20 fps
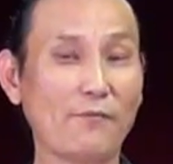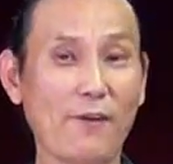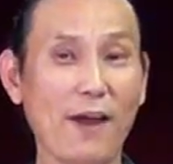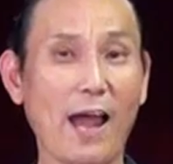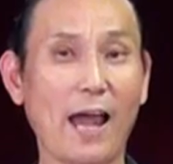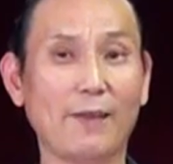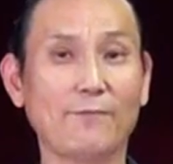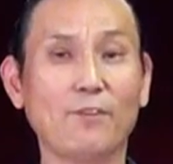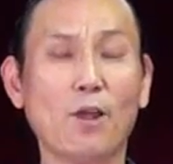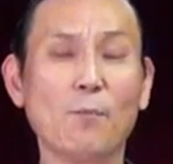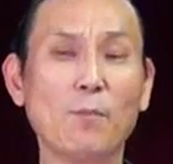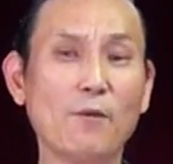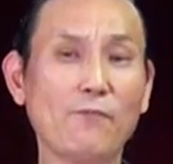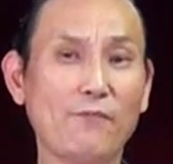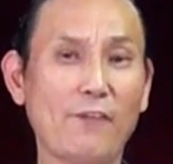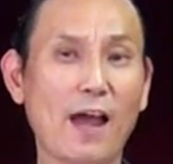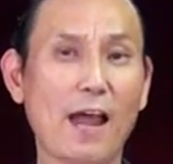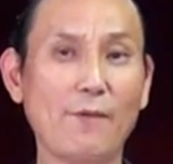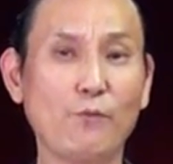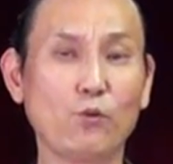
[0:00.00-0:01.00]
number 5.
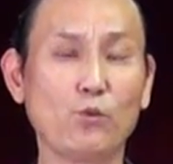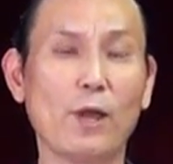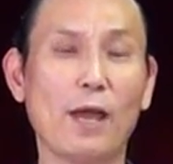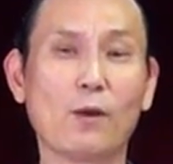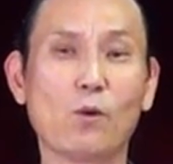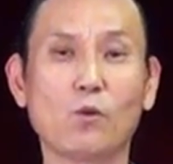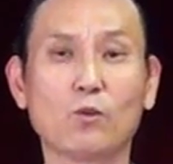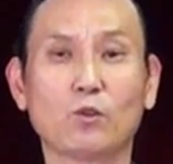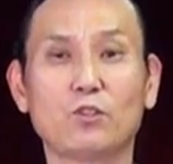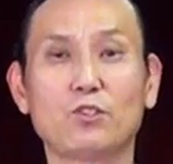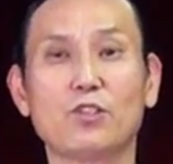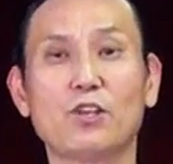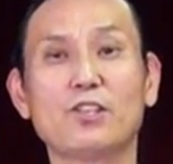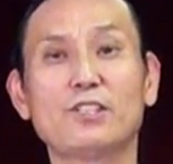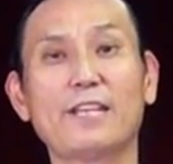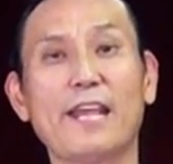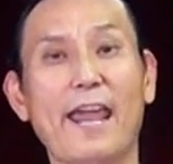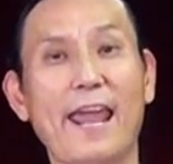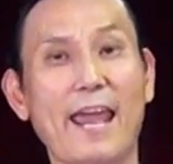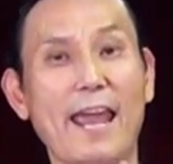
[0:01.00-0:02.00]
Number 5, we are going to
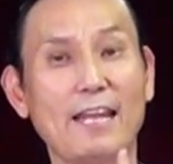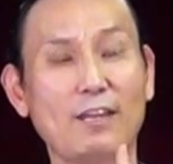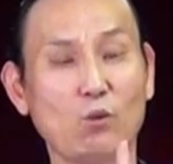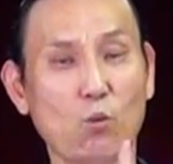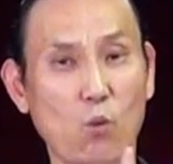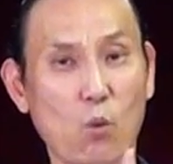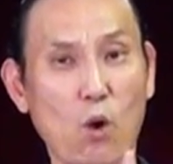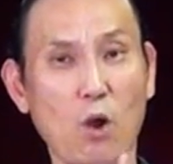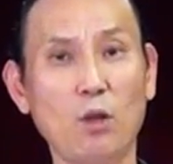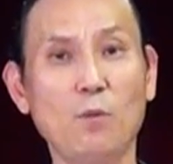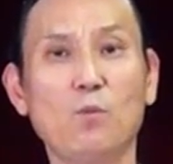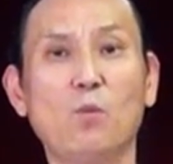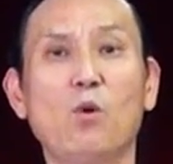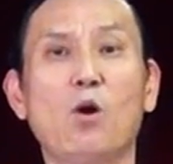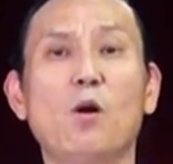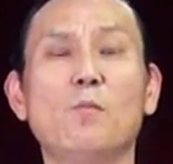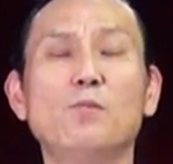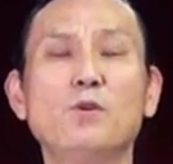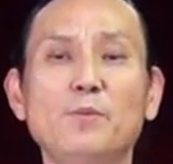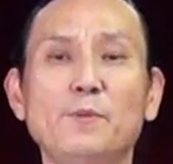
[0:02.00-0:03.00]
just add one
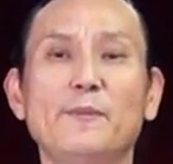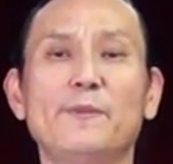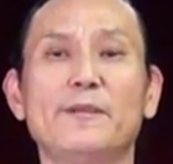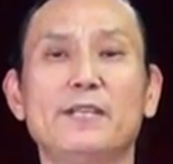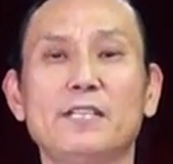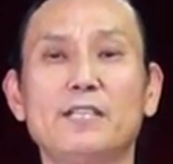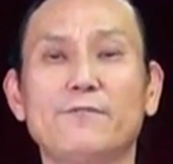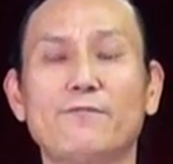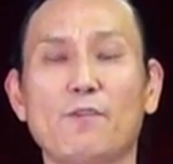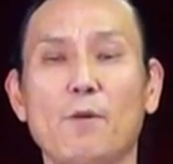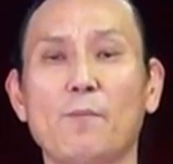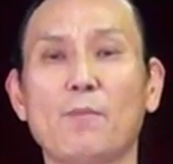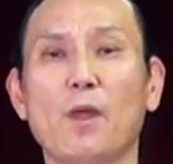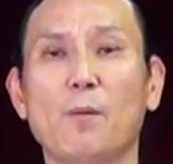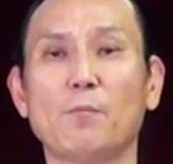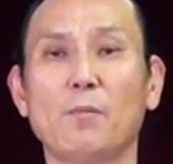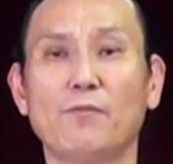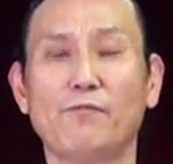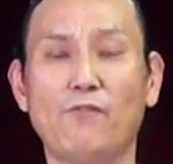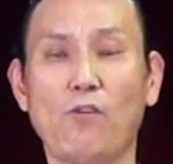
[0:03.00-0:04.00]
more movements
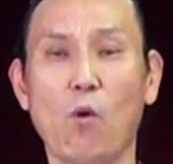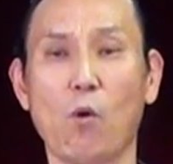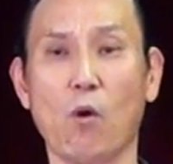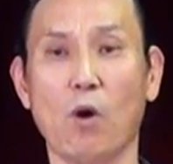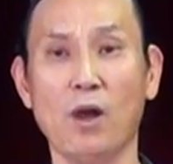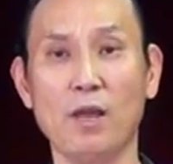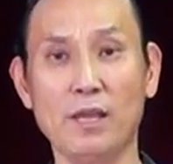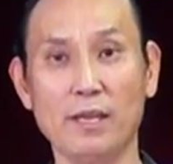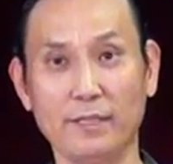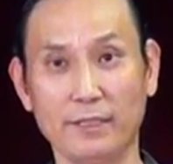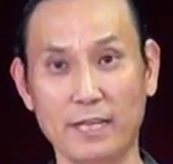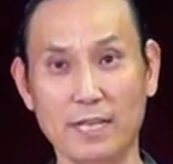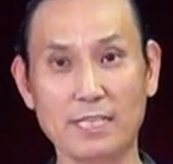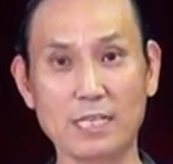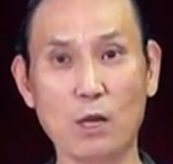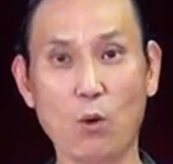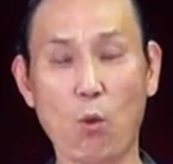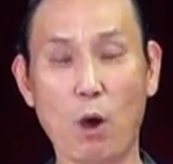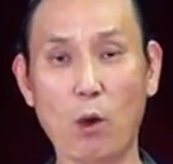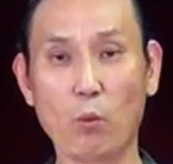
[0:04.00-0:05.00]
from number 4.
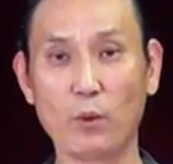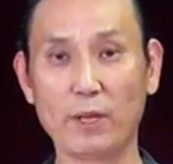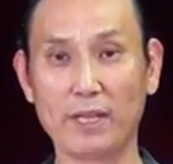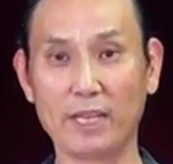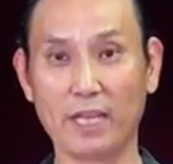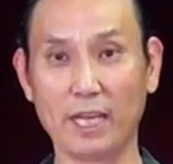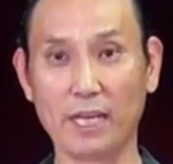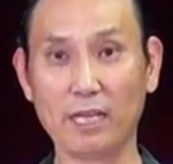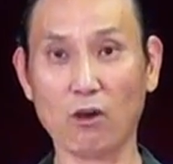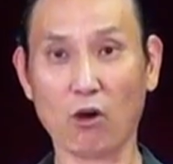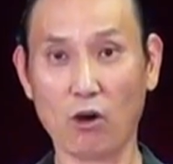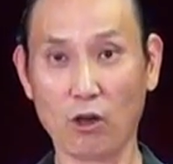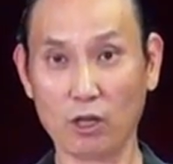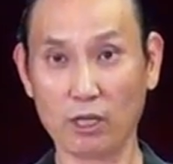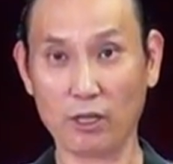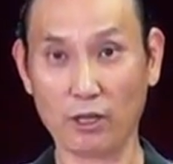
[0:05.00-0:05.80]
This is what we did